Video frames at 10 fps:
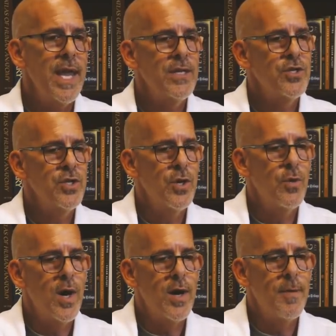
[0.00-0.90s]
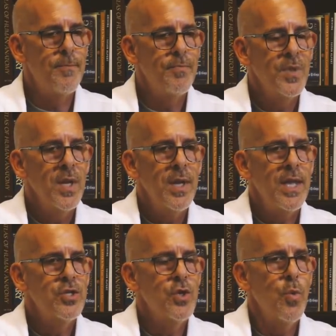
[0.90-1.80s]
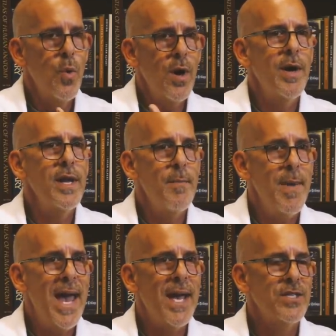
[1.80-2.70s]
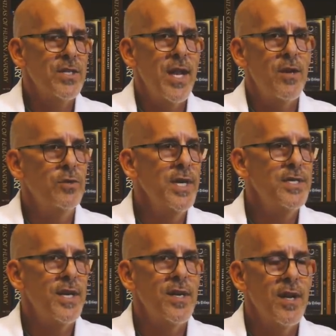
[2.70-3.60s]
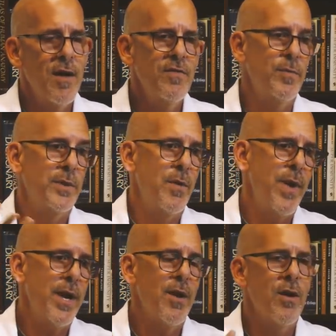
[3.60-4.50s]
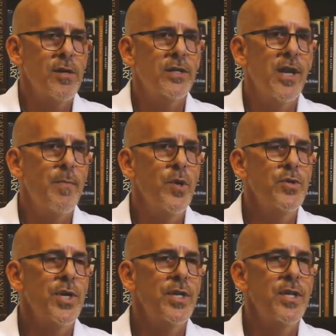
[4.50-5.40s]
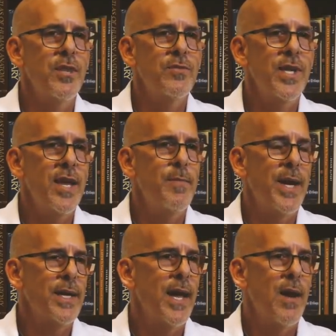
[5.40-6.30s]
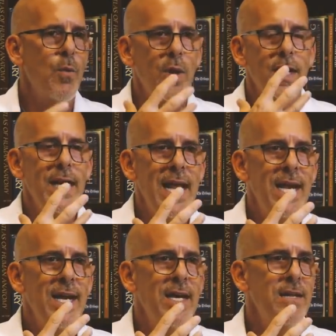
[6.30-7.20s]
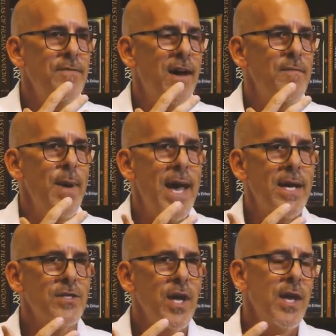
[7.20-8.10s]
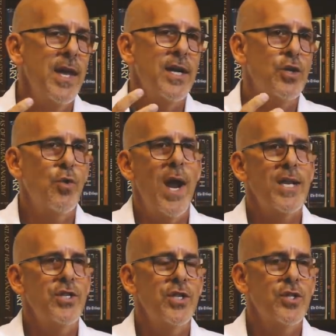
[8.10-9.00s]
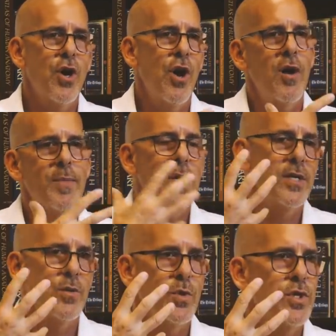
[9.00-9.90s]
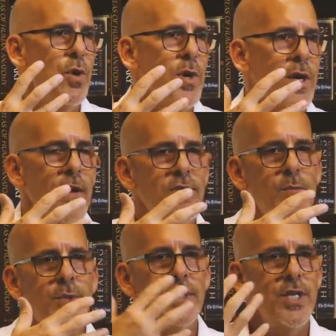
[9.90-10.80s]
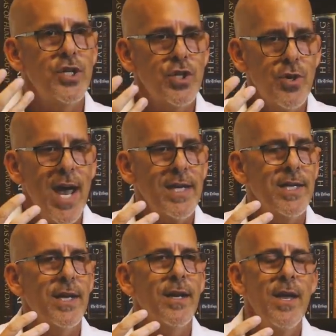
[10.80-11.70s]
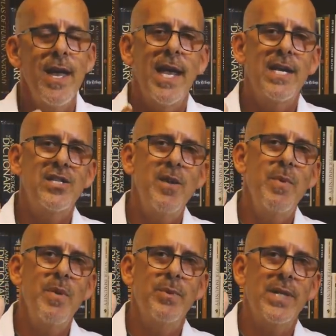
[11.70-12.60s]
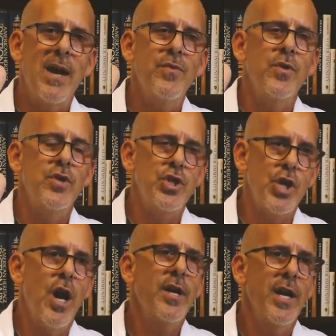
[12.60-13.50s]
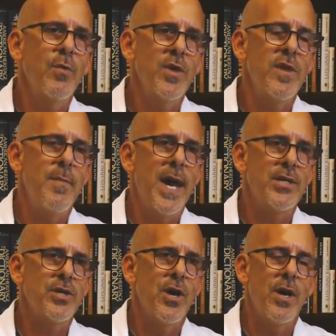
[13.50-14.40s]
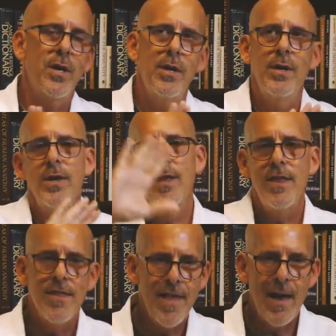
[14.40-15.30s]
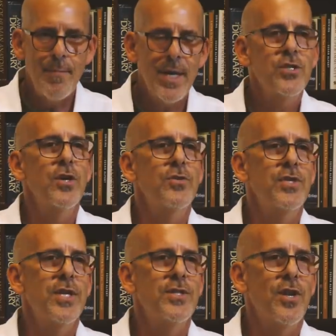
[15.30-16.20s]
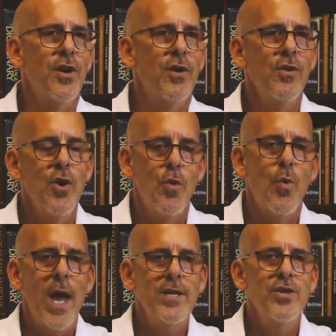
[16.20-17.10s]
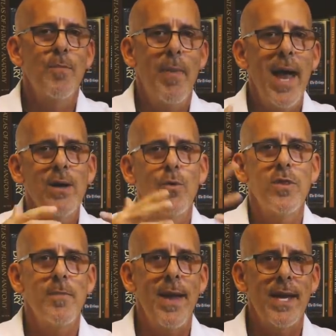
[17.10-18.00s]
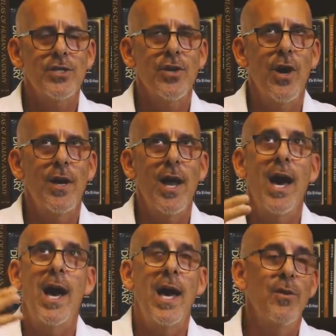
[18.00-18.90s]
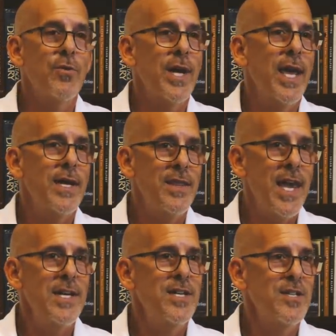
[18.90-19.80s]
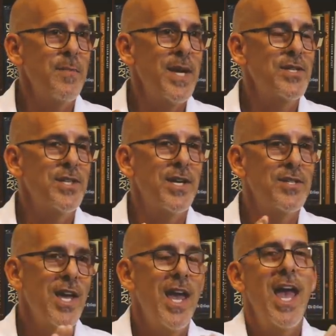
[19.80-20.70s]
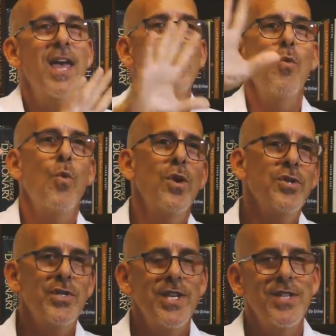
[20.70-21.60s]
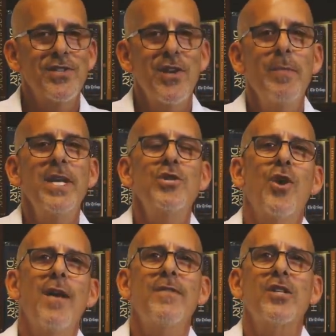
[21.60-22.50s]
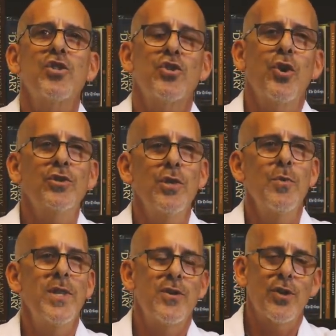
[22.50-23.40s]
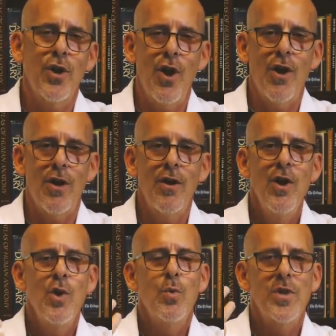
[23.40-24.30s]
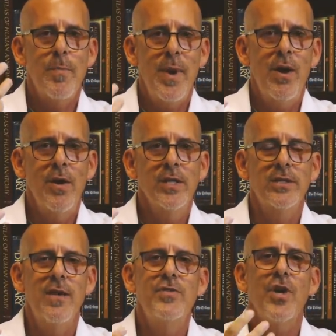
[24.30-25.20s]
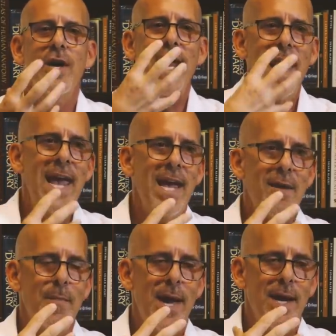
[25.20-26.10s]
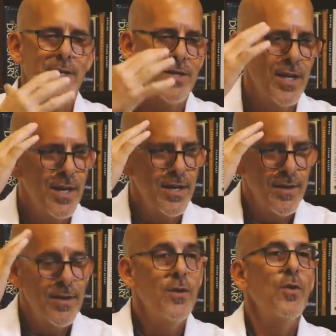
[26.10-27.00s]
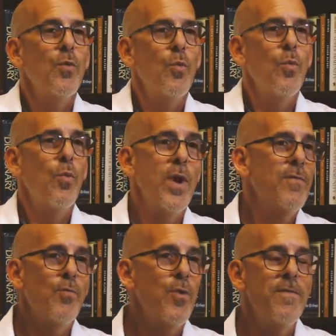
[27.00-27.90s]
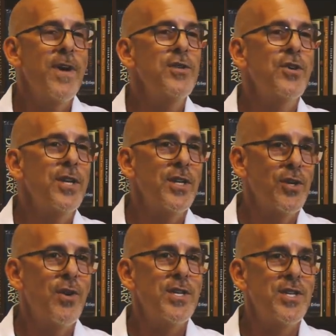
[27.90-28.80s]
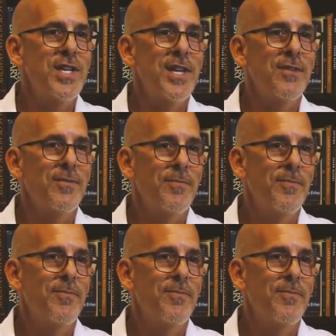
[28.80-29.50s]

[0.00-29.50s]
And so, um, and so wearing a mask, not only is it uncomfortable, I read an article, I posted it the other day about a guy wearing an N95 mask and crashed his car because it was so uncomfortable and distracting. And I see people out there jogging with a mask on. That makes no sense at all. Riding your bike with a mask on, I don't get it. That doesn't make sense. And the worst is somebody driving solo in their car with a pair of gloves on and a mask. We've, we've entered into crazy town.